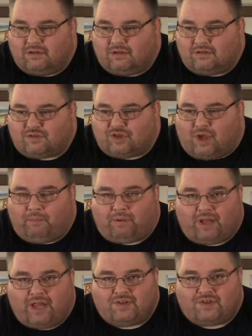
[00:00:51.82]
Some
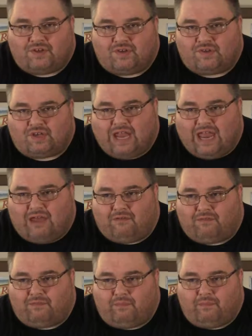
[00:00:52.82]
places
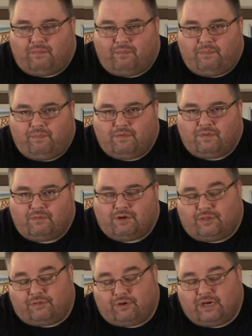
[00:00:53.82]
have, when
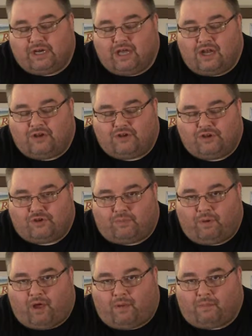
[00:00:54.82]
the 3-gun, you can use a
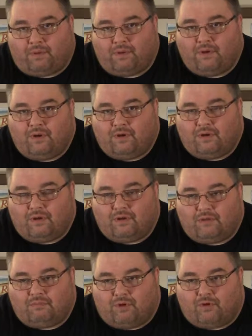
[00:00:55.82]
pump.
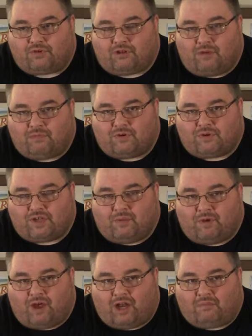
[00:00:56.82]
Most of them are
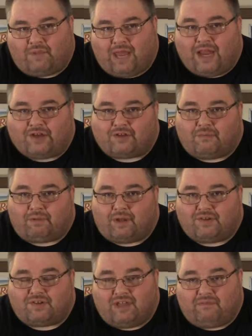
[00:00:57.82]
semi-automatic. Some
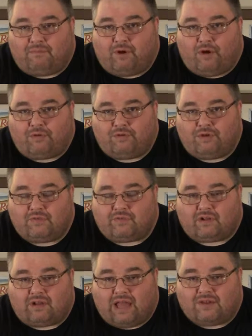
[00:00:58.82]
places have both, two
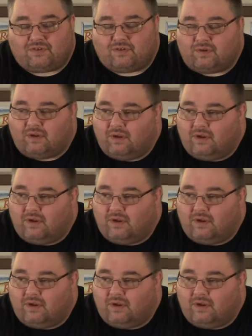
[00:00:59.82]
different classes.